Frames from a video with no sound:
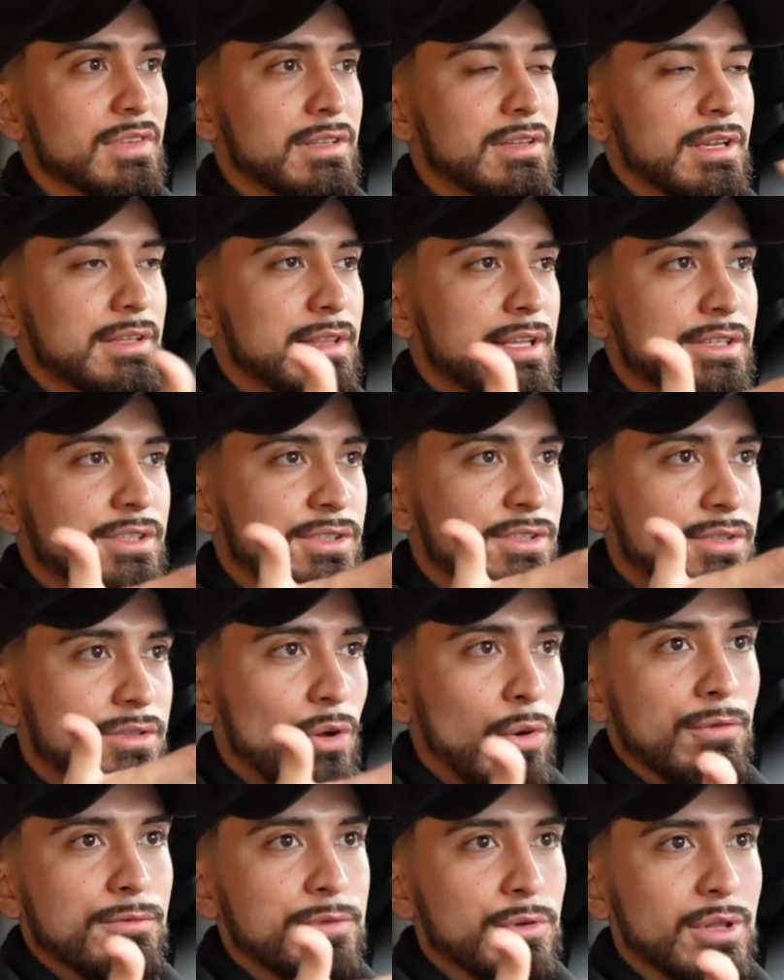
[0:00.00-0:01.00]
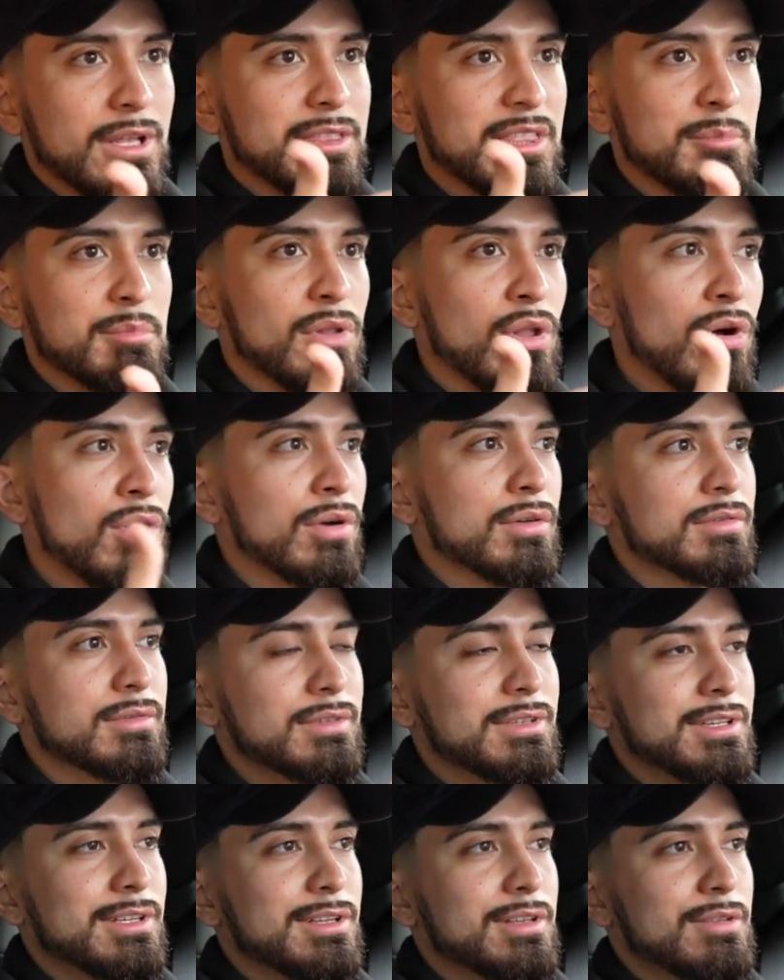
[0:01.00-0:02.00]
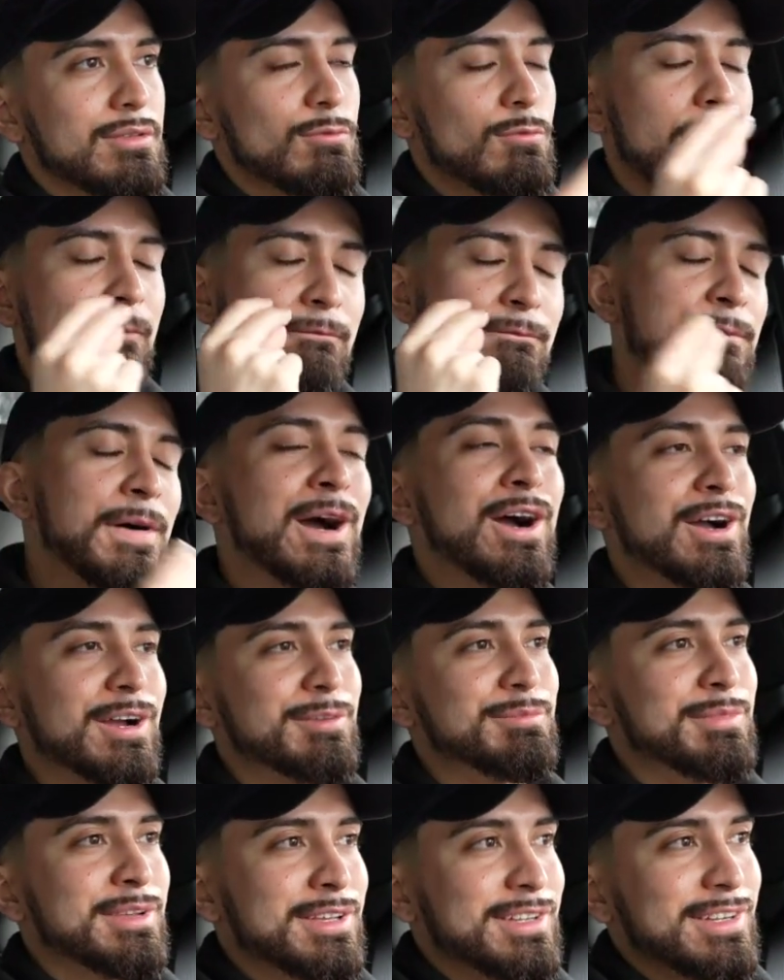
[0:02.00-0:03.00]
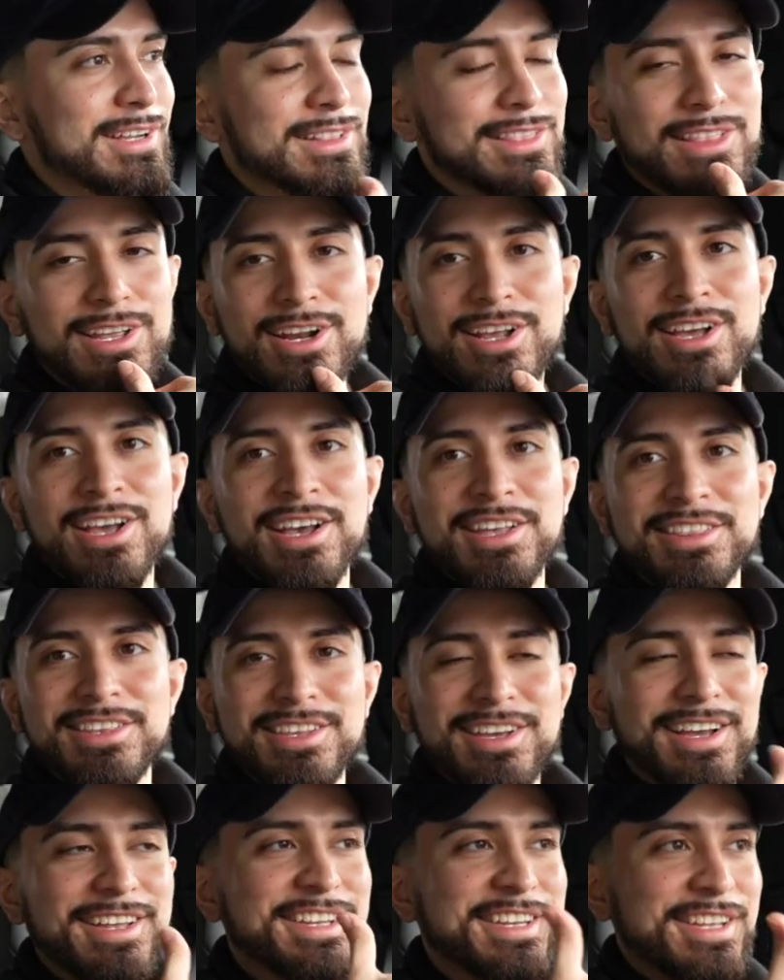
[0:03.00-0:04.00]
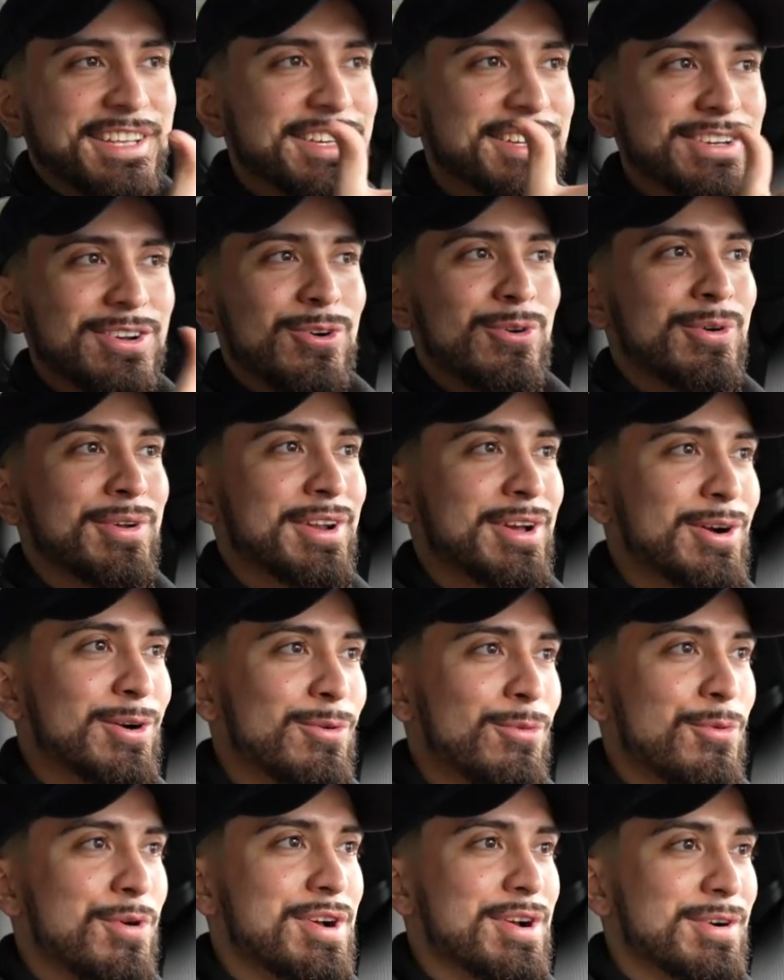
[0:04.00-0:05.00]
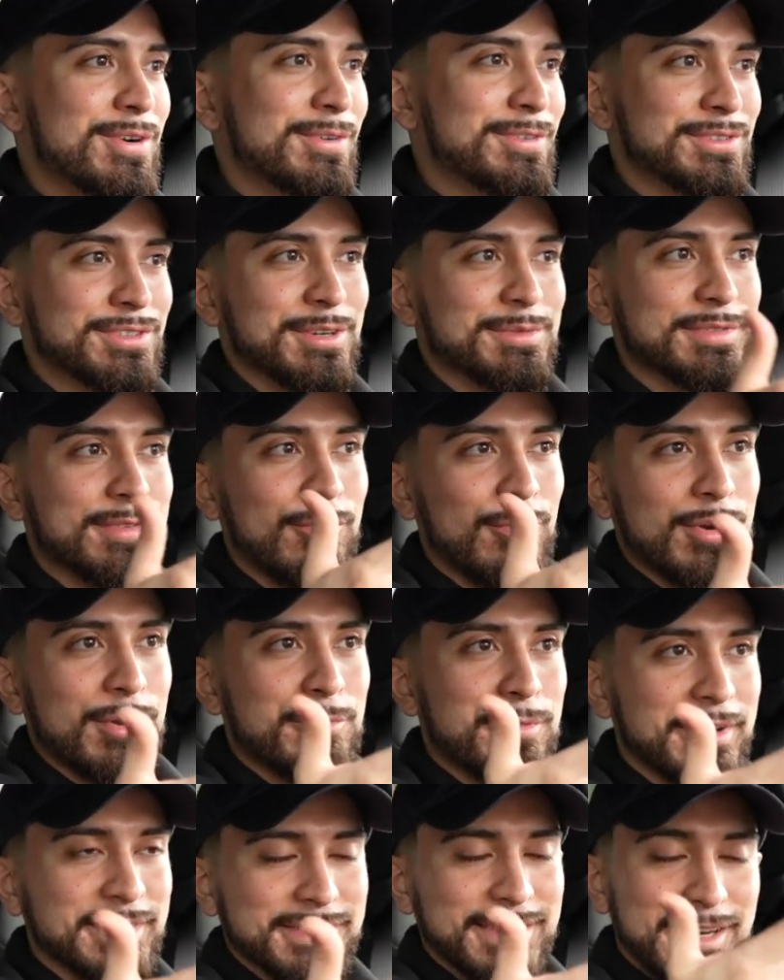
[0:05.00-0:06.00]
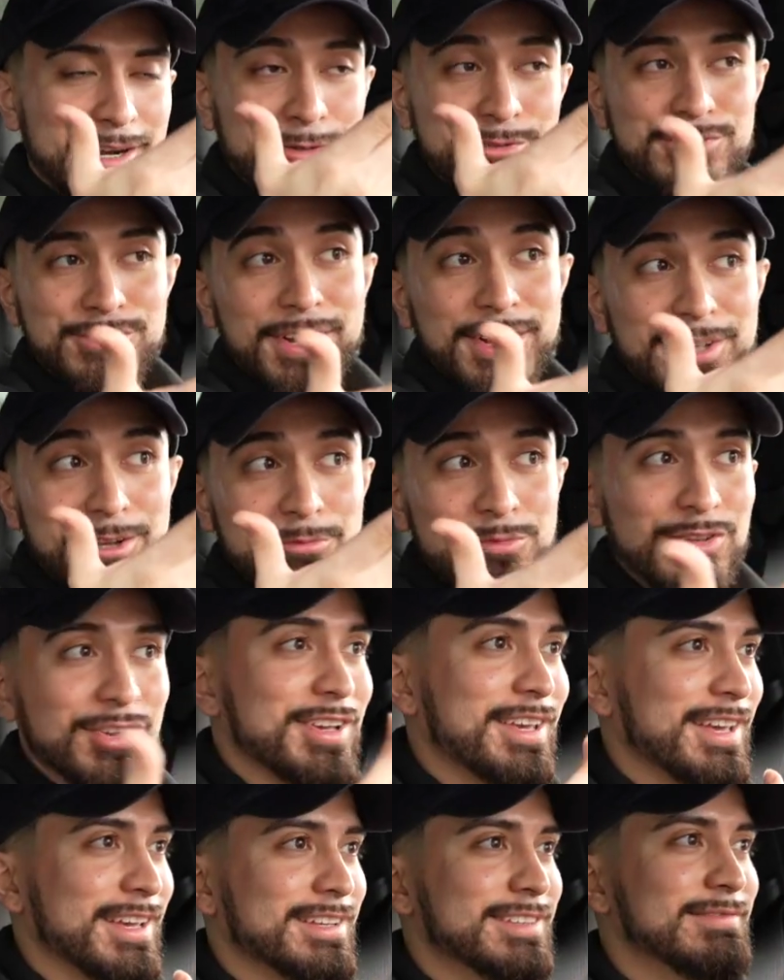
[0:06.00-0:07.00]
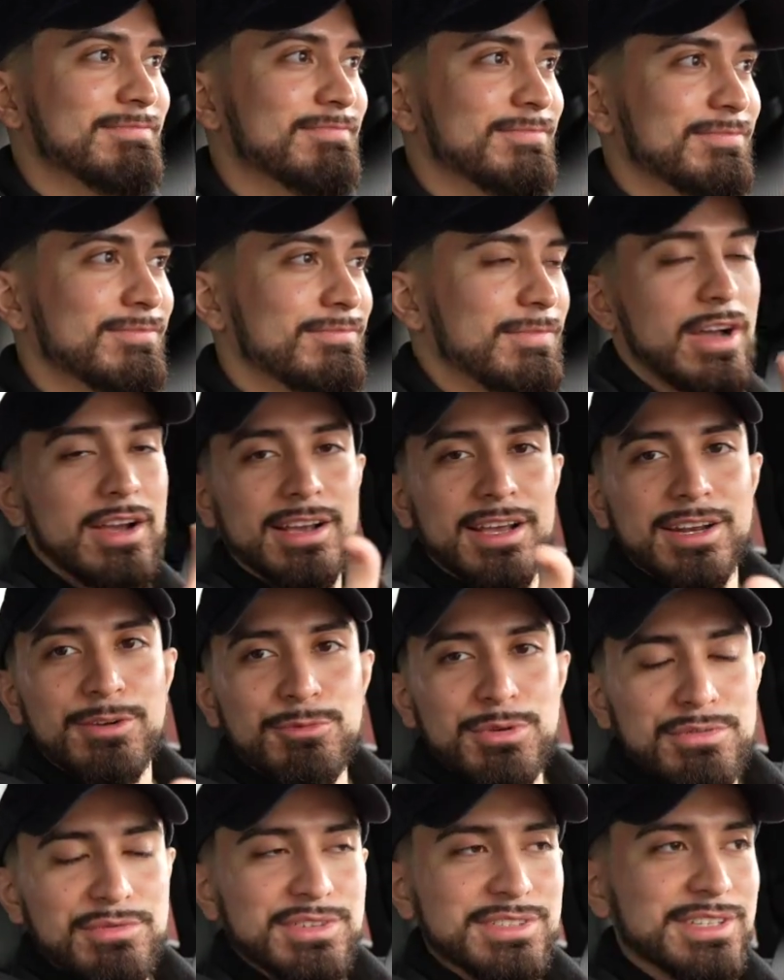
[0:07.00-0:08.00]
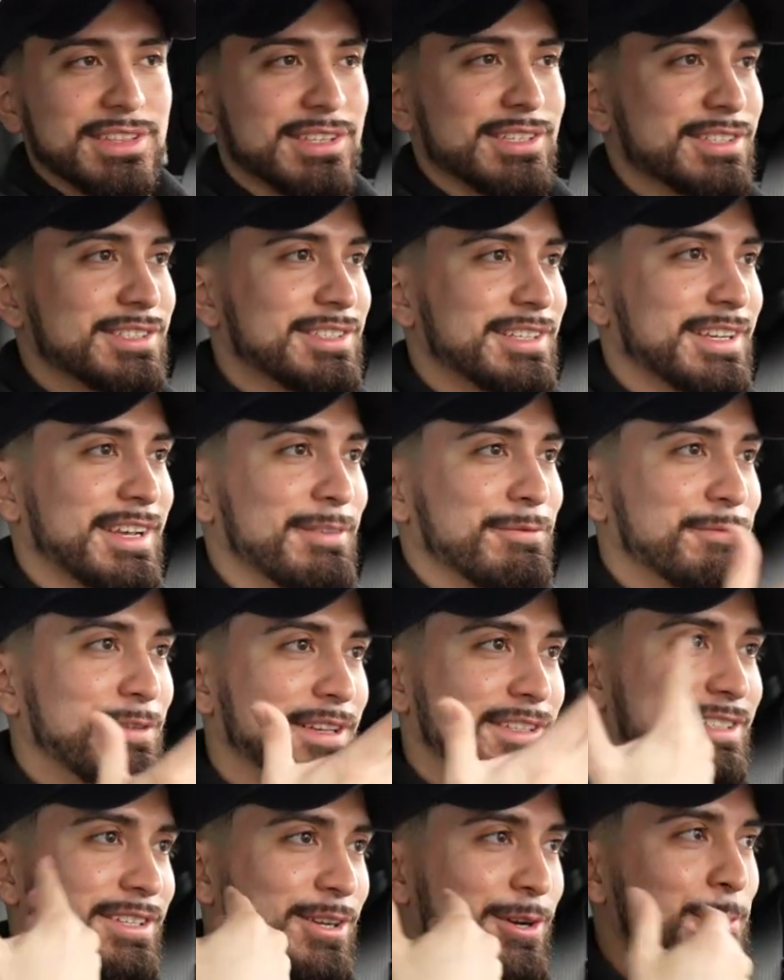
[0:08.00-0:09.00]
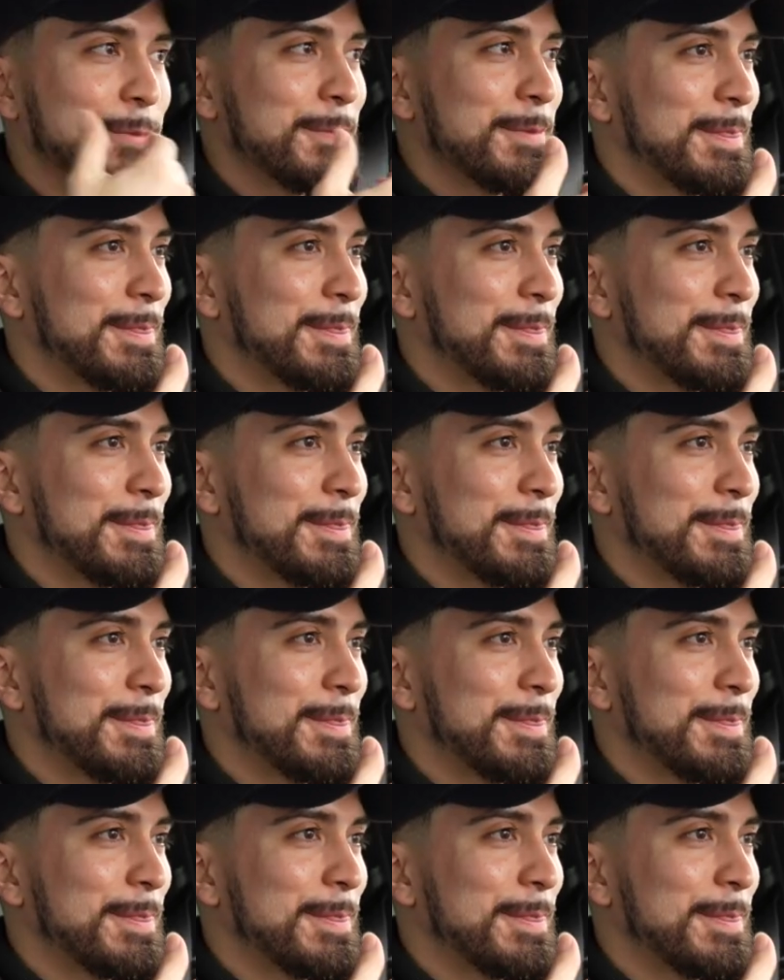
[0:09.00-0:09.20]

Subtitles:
Like they just don't feel like they belong. I thought I had the idea going out well in terms of what it was that I was trying to communicate. Now I gotta revisit this shit and fix it up.